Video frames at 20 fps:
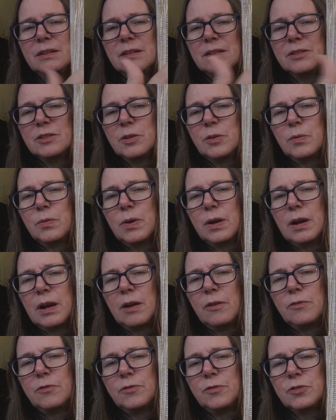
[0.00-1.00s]
So
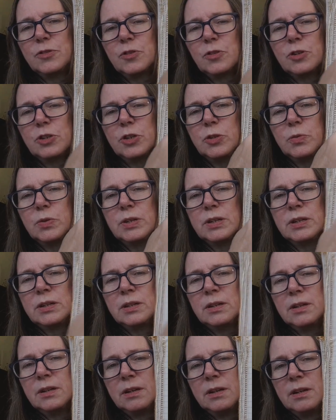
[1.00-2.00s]
I've started doing
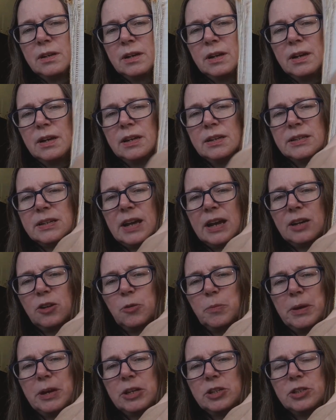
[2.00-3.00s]

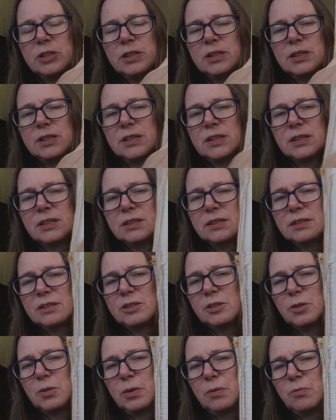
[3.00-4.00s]
diagonal pages.
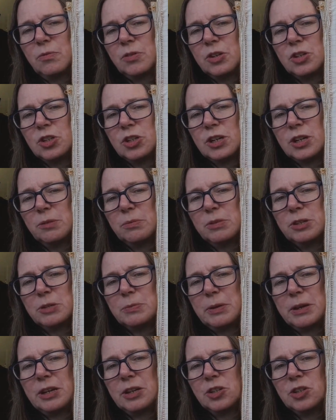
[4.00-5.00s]
So I'm finishing up this
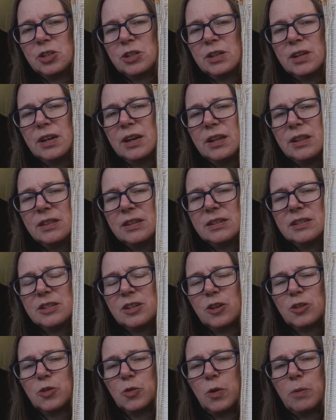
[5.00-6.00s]
page. This is
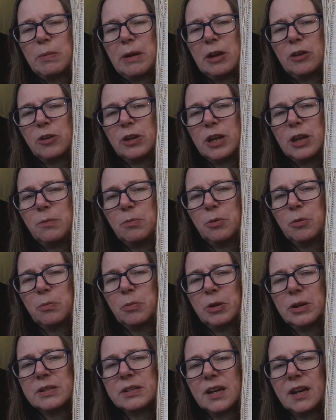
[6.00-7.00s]
also on Pattern Keeper,
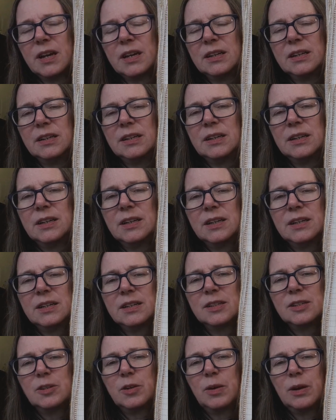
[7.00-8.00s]
praise God.
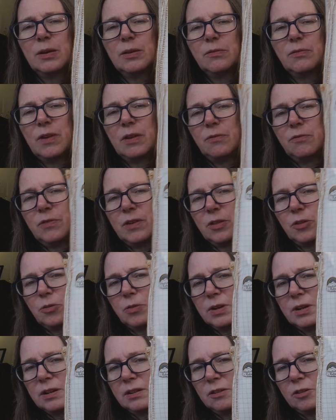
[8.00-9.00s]
So I feather
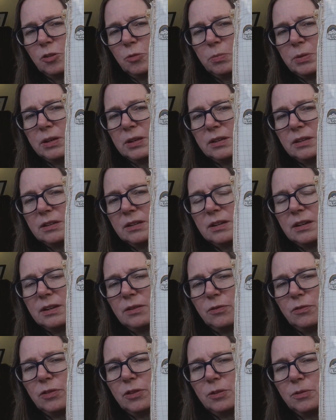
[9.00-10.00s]
in a little bit
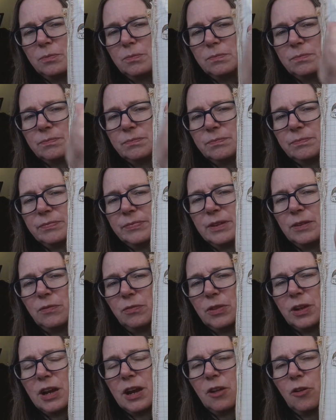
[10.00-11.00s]
if
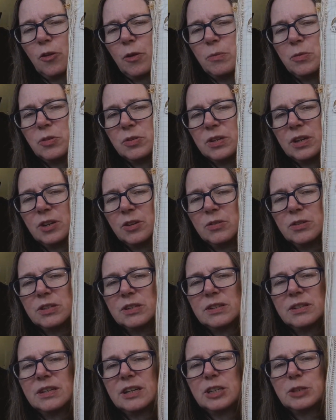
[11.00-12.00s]
the color I'm using goes
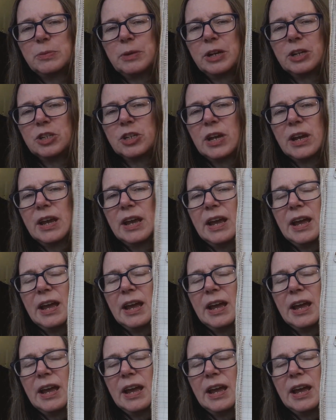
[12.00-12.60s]
into the next page.